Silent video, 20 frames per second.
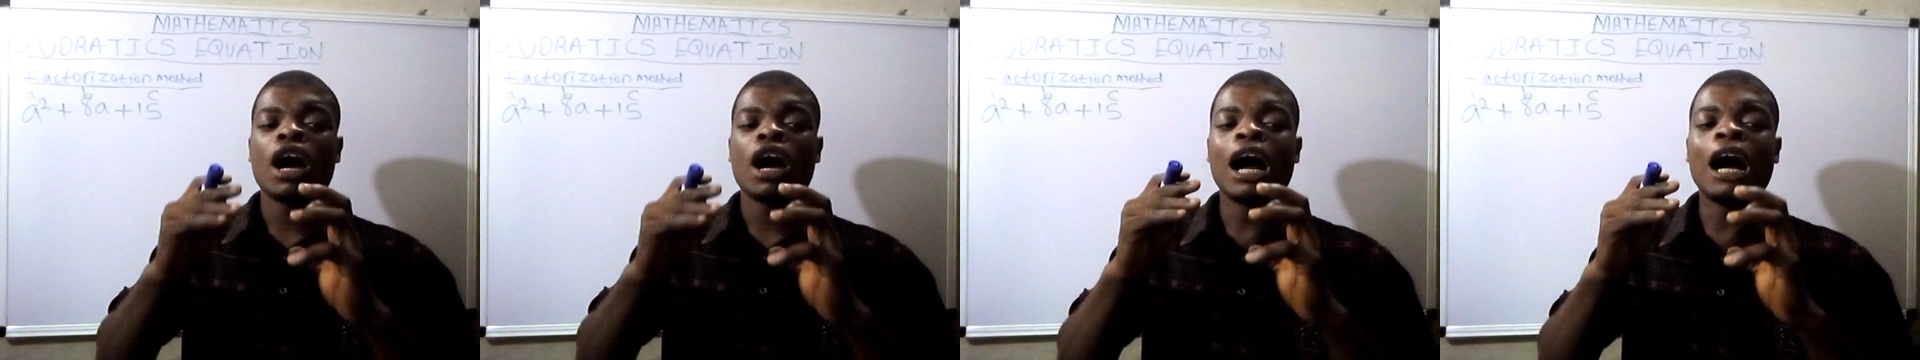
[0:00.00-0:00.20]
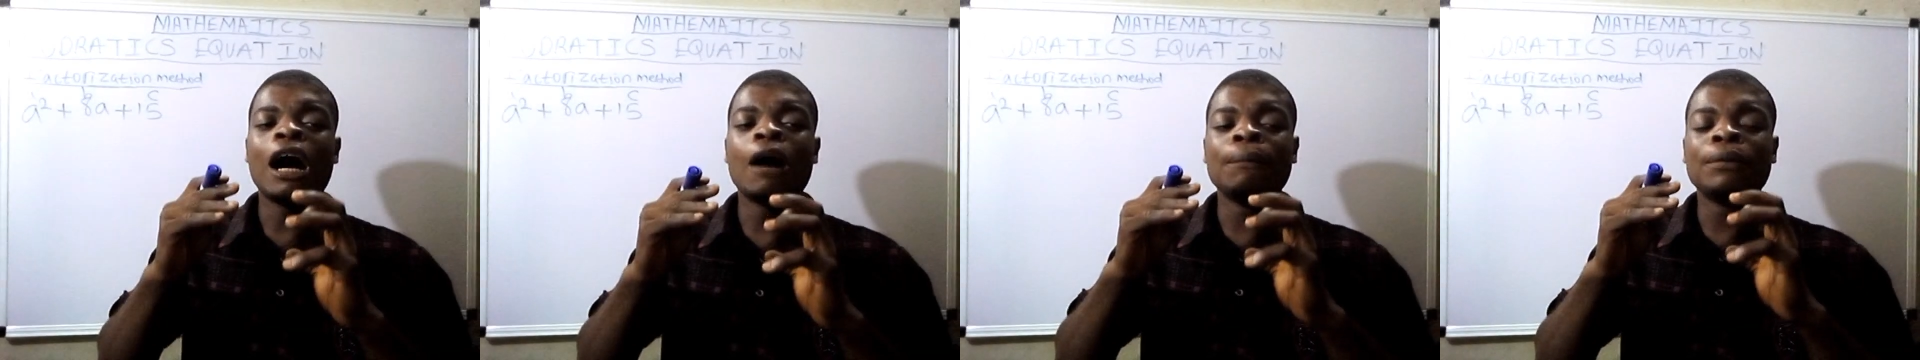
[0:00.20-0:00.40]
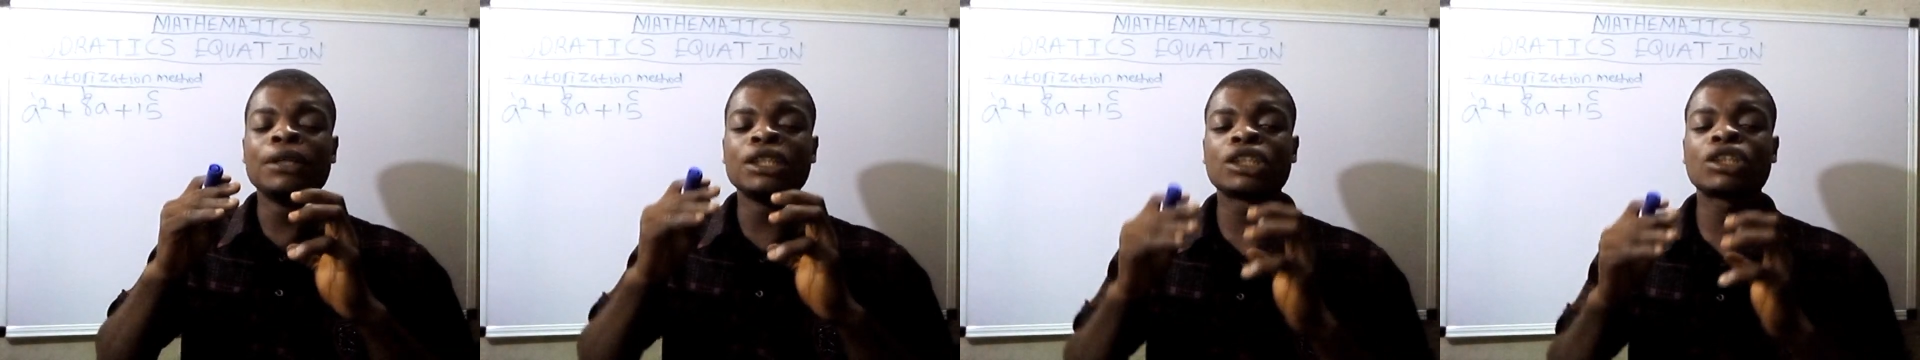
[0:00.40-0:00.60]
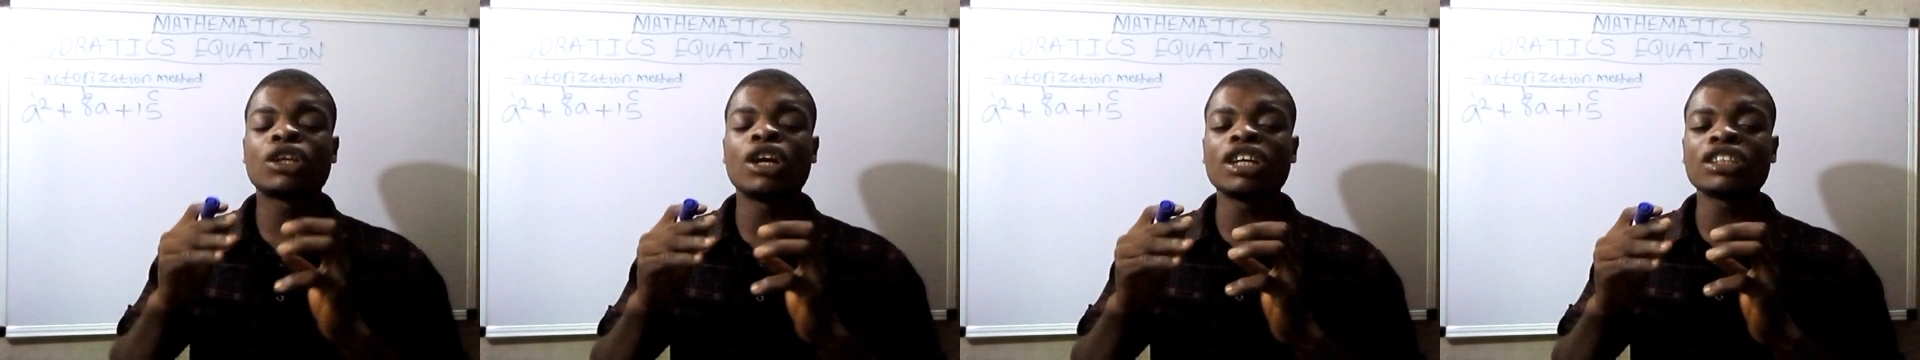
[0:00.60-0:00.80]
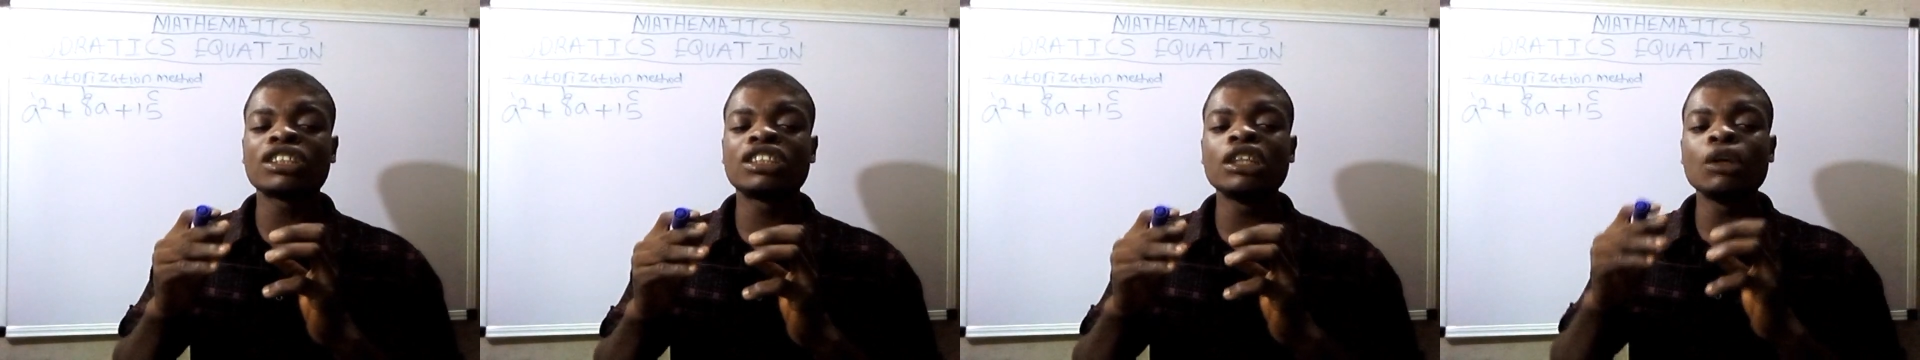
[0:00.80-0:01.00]
I'll be
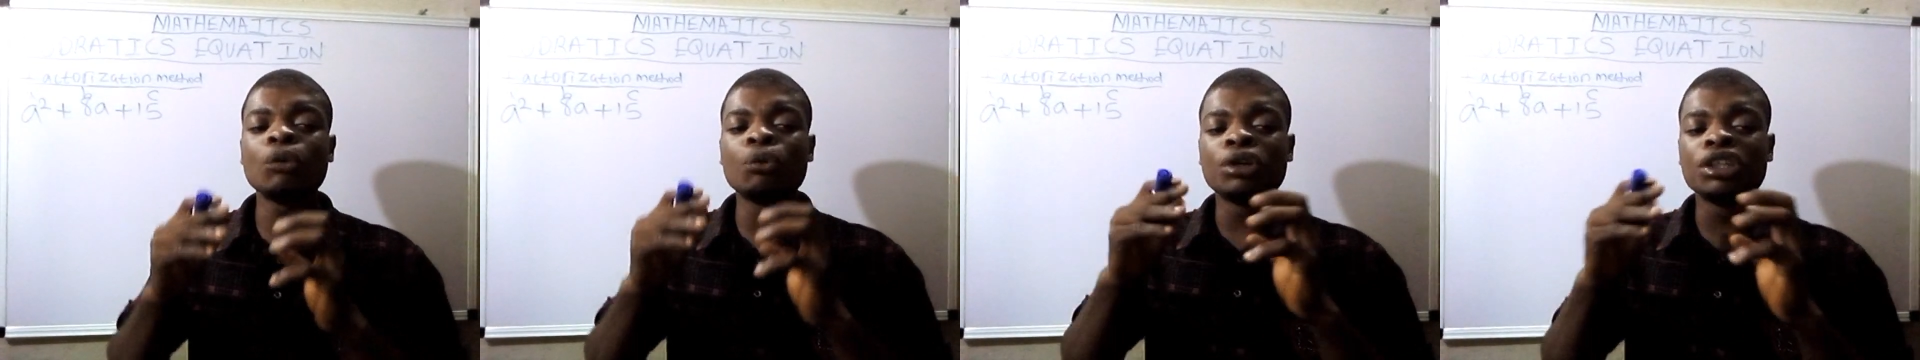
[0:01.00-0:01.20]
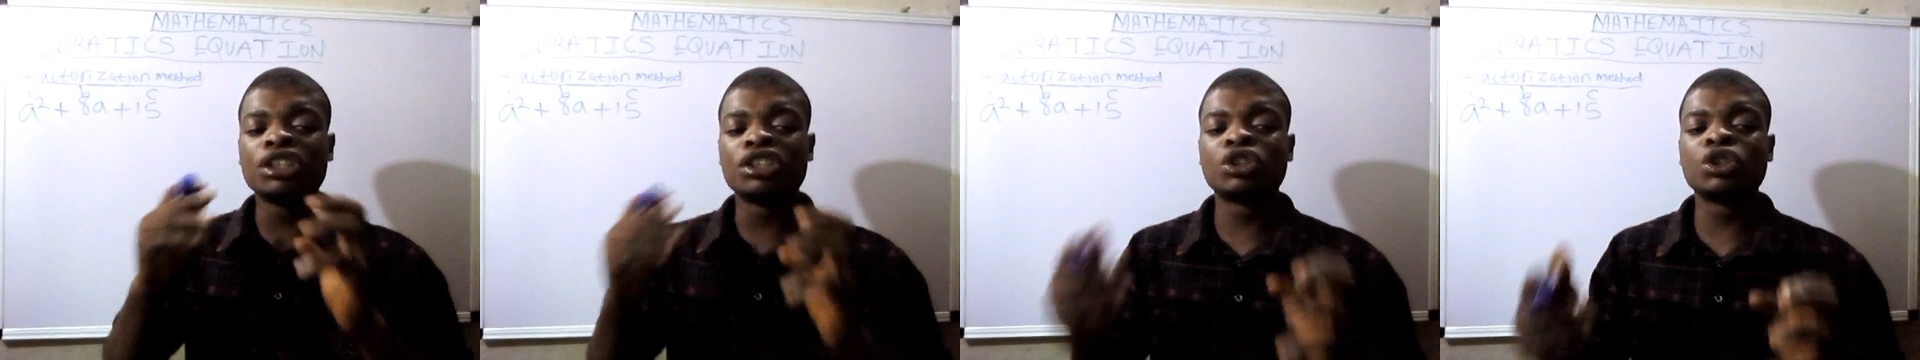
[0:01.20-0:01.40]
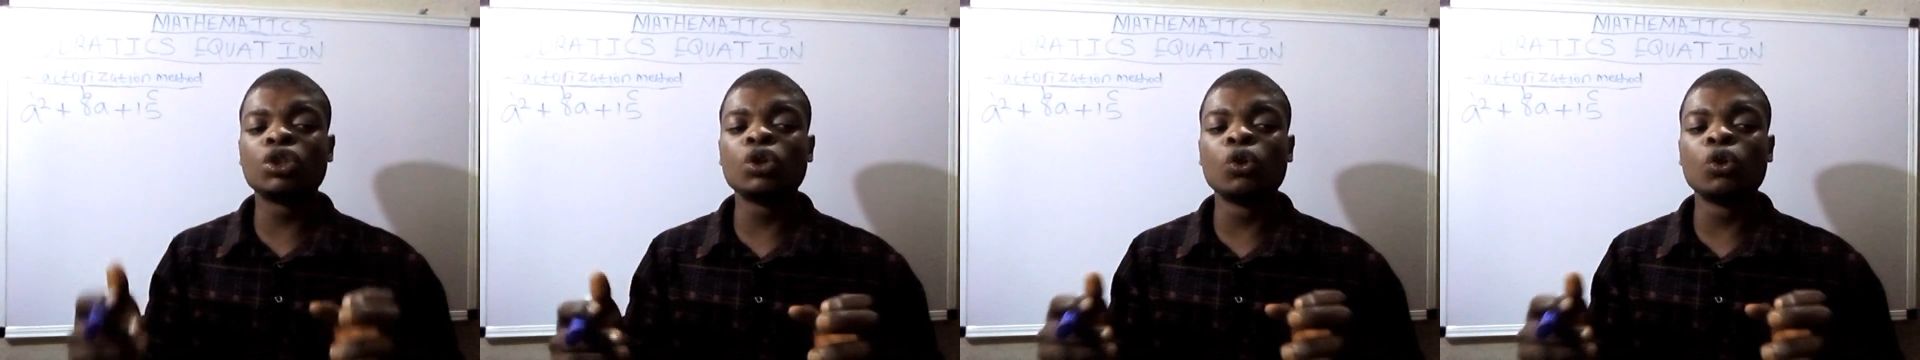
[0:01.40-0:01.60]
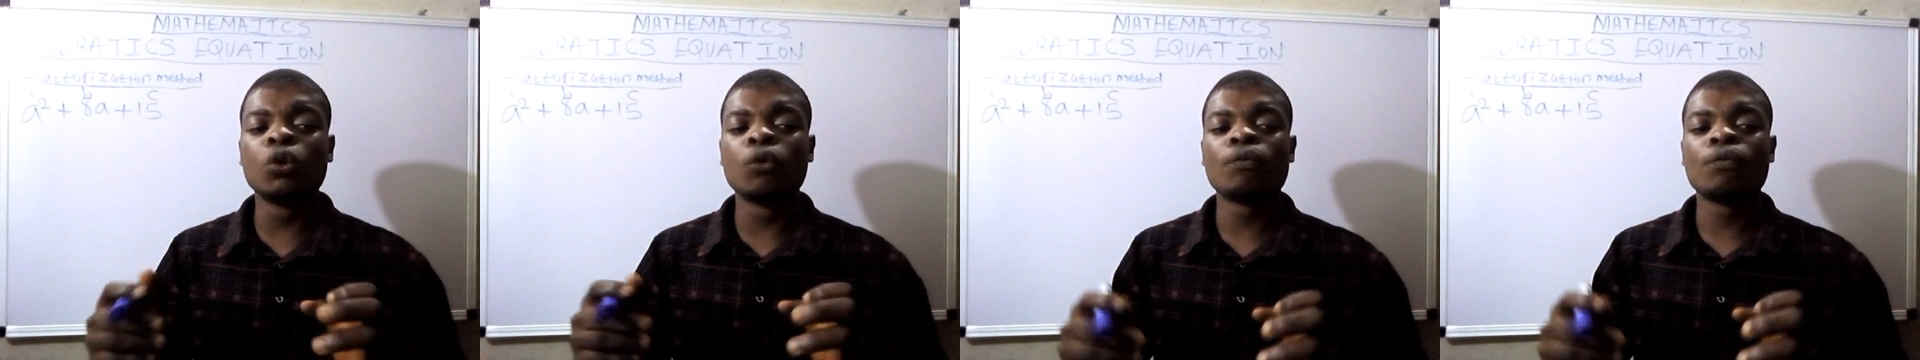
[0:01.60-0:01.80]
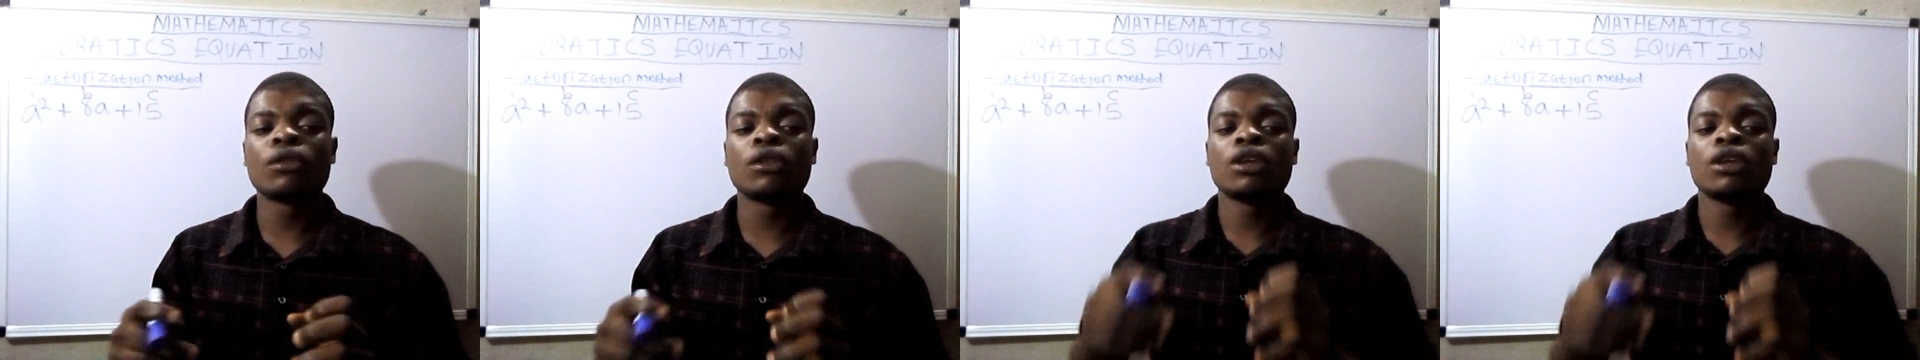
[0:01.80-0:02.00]
discussing with
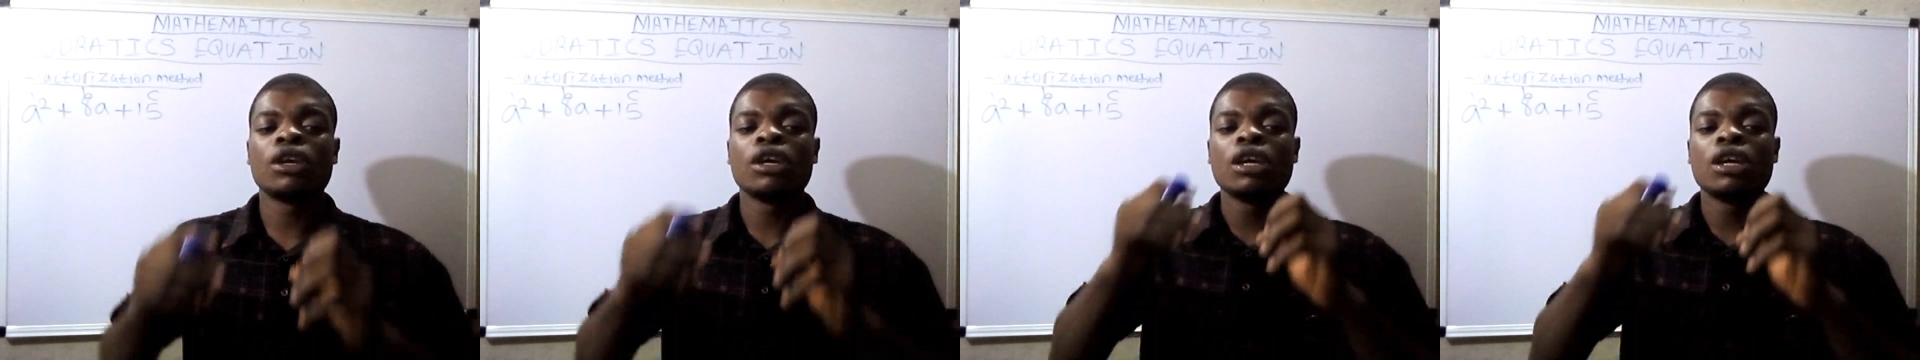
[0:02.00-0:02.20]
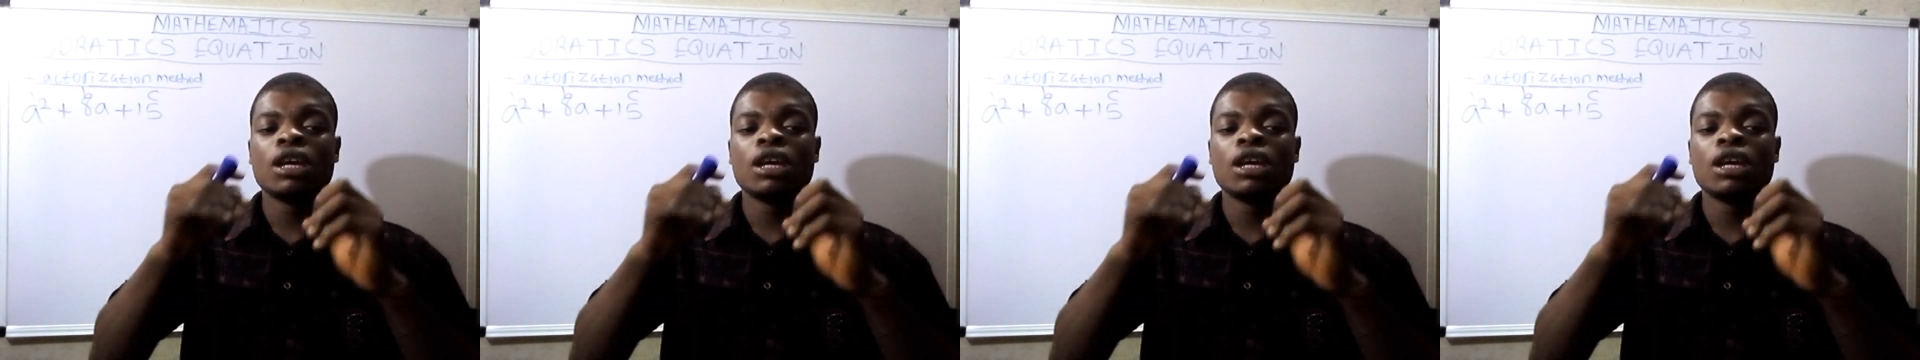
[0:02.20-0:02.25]
you